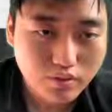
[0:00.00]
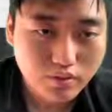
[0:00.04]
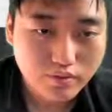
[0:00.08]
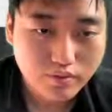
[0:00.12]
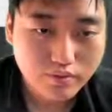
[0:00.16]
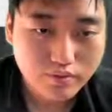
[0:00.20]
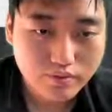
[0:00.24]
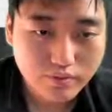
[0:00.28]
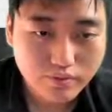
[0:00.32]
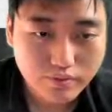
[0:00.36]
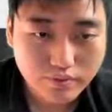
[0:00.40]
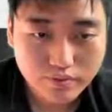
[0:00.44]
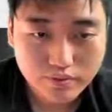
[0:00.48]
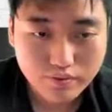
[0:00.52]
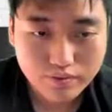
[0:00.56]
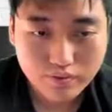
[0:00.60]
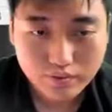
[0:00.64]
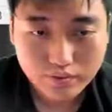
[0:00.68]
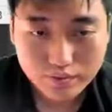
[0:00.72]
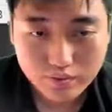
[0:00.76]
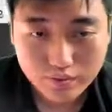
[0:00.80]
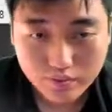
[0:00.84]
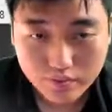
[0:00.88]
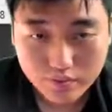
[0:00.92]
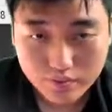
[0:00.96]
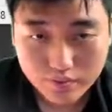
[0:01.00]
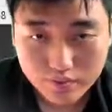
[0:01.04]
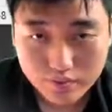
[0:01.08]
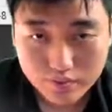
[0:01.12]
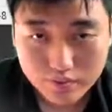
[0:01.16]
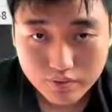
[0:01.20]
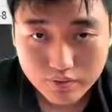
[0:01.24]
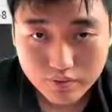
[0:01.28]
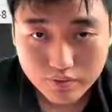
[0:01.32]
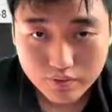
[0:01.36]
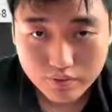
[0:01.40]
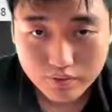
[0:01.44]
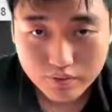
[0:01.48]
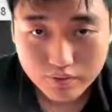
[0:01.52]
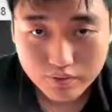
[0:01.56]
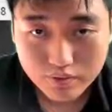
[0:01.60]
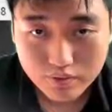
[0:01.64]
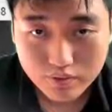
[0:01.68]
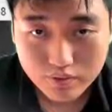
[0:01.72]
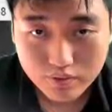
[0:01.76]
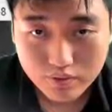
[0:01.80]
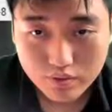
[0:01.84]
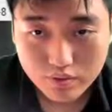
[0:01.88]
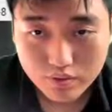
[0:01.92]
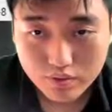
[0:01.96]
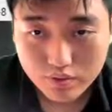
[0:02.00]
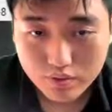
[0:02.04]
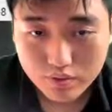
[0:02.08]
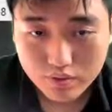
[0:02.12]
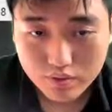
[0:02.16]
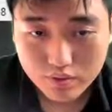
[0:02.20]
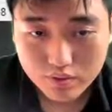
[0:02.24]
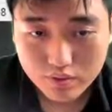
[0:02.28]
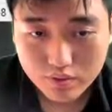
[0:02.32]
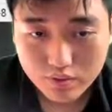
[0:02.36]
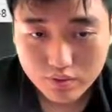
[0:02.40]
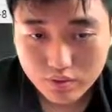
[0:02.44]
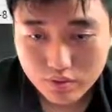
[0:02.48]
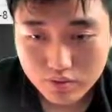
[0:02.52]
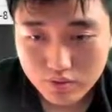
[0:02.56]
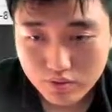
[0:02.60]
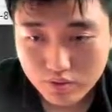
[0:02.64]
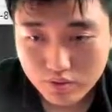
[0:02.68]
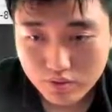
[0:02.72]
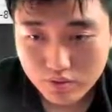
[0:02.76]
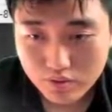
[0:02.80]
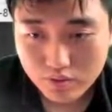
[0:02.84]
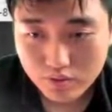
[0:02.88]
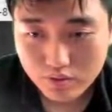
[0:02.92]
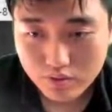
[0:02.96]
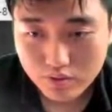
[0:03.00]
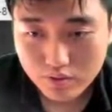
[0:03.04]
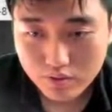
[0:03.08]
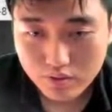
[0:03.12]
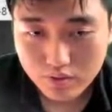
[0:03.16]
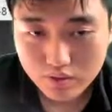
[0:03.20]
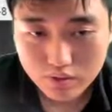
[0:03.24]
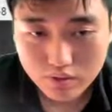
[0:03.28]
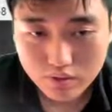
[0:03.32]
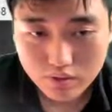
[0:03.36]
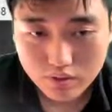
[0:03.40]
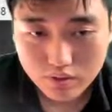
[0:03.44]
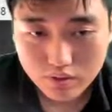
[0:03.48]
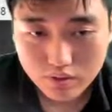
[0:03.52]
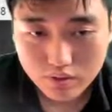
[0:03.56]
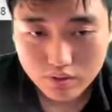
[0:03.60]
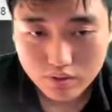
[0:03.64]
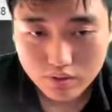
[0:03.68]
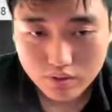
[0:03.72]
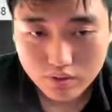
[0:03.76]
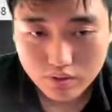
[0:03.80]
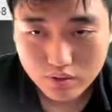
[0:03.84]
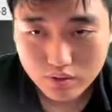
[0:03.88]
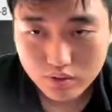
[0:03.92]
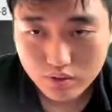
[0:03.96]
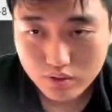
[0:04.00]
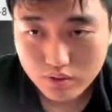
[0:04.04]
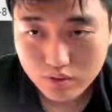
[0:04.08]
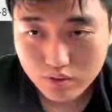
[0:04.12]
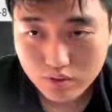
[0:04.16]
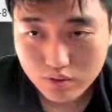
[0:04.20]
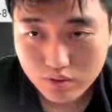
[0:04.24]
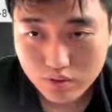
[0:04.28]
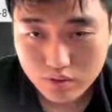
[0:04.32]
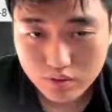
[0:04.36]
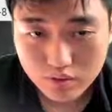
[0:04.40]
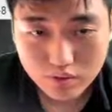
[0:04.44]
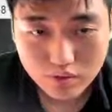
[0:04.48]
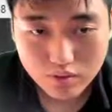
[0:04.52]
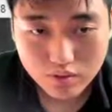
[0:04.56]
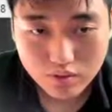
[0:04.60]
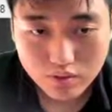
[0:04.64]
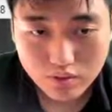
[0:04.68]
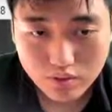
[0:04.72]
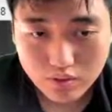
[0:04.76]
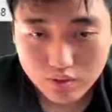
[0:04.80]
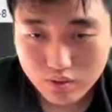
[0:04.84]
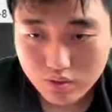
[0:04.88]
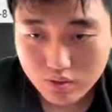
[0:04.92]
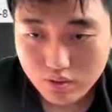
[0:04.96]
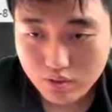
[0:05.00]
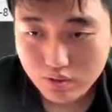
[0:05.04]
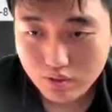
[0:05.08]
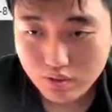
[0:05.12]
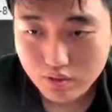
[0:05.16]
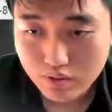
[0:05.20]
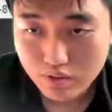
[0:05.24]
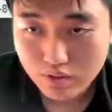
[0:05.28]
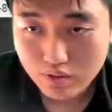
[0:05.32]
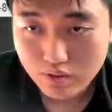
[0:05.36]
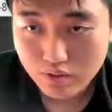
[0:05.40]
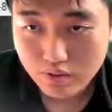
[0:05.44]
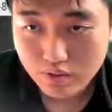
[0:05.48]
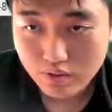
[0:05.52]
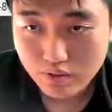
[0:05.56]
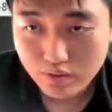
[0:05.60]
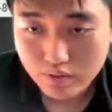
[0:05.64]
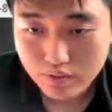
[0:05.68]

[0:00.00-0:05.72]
Nobody speaks.